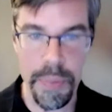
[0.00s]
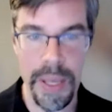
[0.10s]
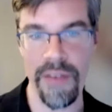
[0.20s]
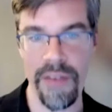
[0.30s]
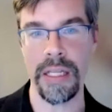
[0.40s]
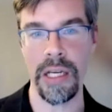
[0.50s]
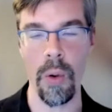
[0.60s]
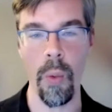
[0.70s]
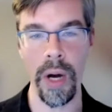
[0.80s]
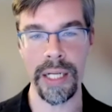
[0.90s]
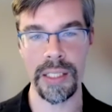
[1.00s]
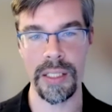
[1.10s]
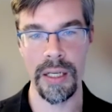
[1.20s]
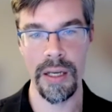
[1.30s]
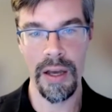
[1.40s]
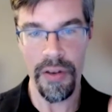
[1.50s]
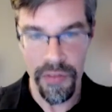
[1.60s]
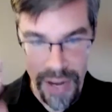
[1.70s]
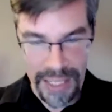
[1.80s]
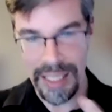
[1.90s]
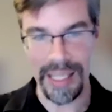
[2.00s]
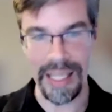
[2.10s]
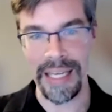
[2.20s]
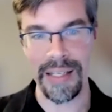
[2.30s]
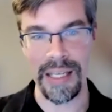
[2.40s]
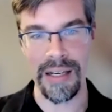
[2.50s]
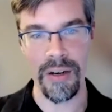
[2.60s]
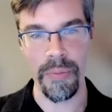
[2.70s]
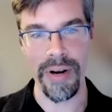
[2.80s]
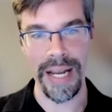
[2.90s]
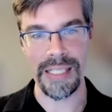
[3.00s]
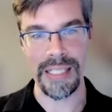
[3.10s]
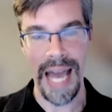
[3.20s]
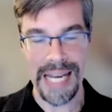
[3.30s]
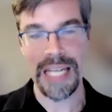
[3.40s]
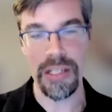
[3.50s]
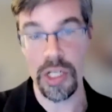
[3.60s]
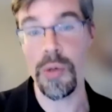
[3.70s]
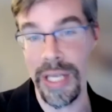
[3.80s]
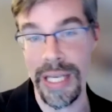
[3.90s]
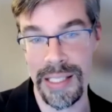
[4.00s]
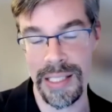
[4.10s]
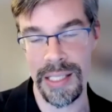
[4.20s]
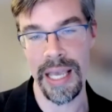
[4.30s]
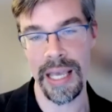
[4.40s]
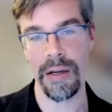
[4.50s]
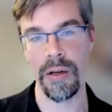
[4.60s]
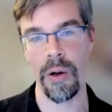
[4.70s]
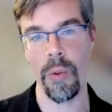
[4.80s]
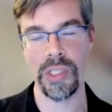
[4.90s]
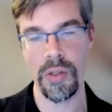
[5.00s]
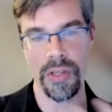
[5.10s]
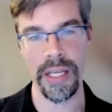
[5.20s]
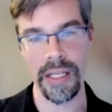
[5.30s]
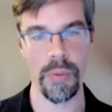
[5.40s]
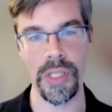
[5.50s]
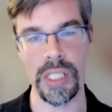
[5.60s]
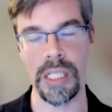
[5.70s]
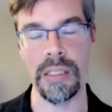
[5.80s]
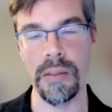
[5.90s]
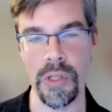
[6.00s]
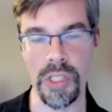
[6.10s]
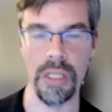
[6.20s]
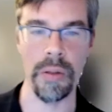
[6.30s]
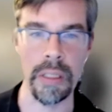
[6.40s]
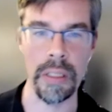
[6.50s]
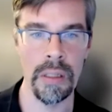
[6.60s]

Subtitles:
pivot, what finally, like in her brain, says, I need to do this, and what sorts of things was she doing?